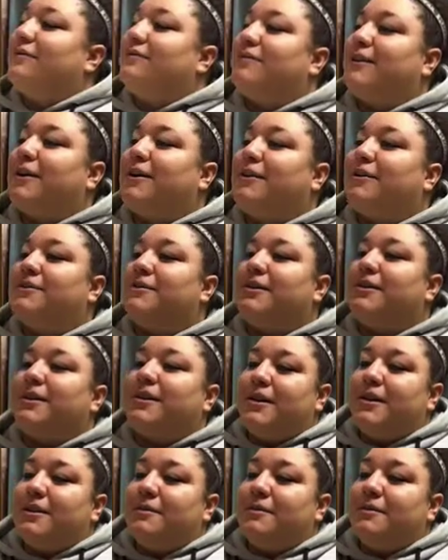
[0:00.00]
I found
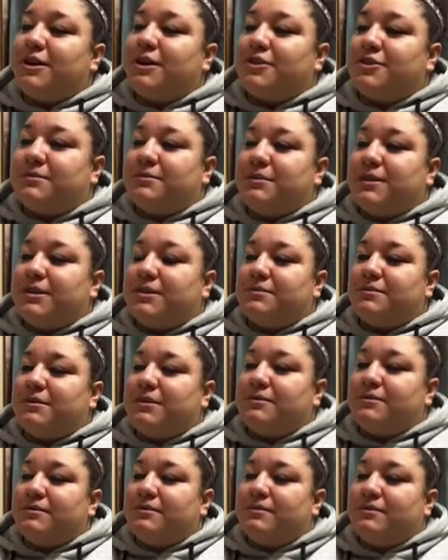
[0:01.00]
measurements
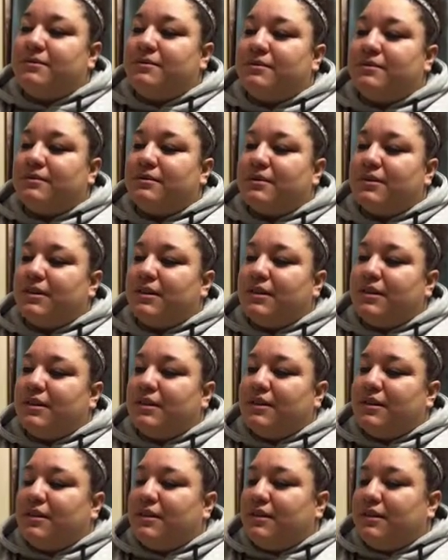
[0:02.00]
when
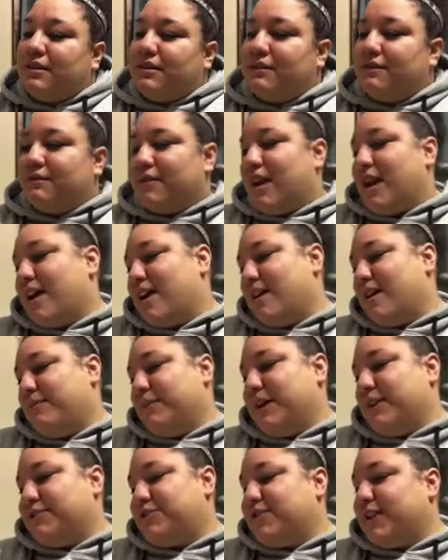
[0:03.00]

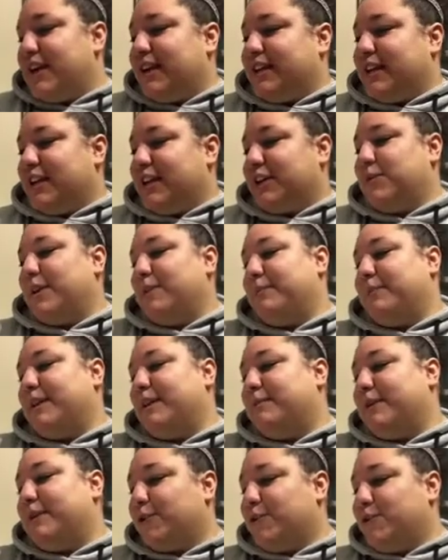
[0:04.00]
I was trying to get
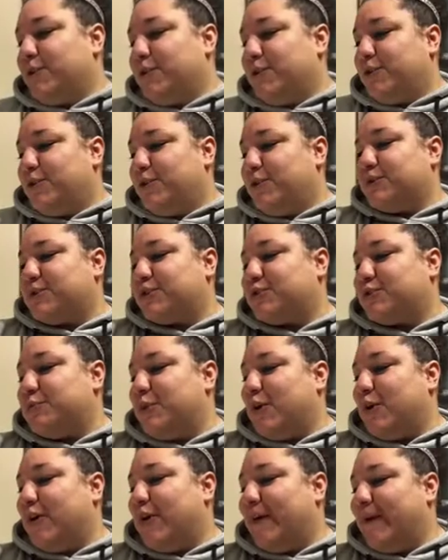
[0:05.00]
equipment. I'm like, oh, those were
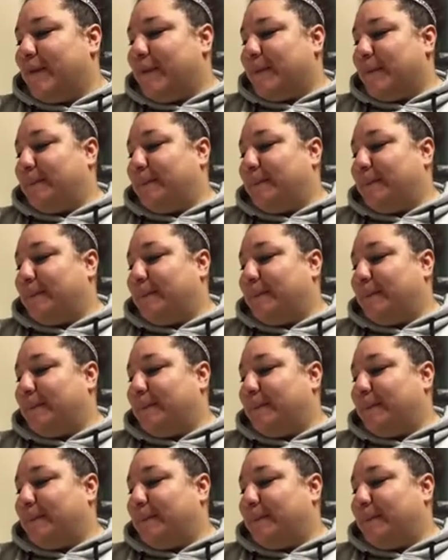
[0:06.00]
small,